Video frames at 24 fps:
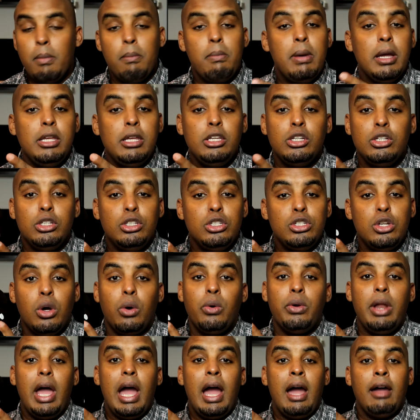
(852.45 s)
but you
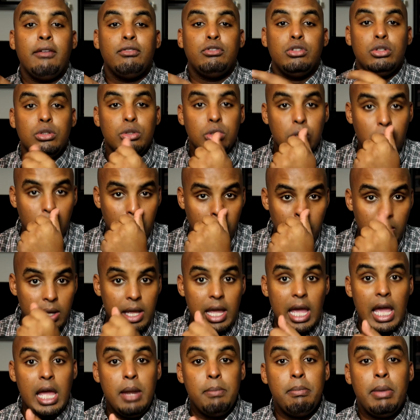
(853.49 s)
don't have to go
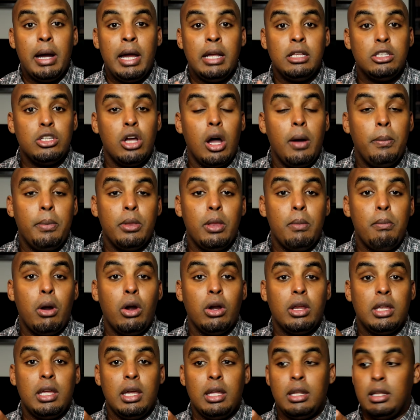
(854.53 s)
and buy top of the
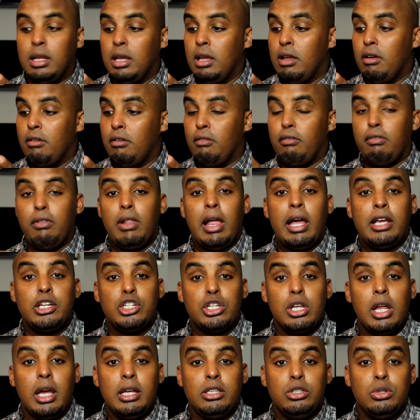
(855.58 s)
market
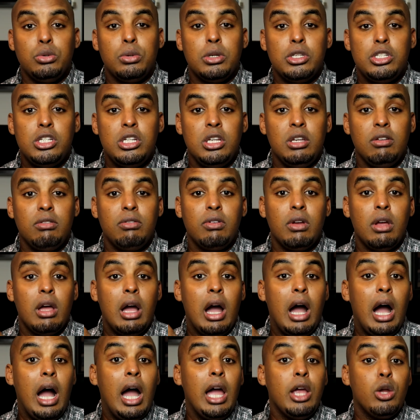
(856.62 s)
flashlight to achieve
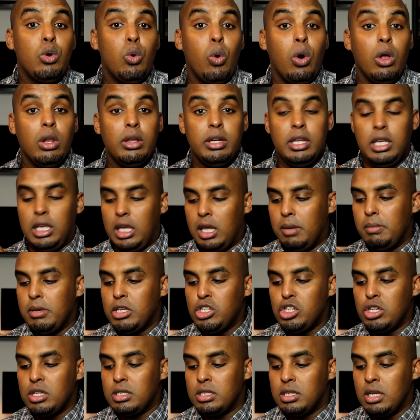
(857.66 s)
high quality
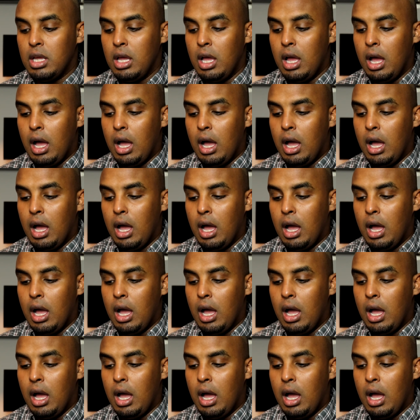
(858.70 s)
images.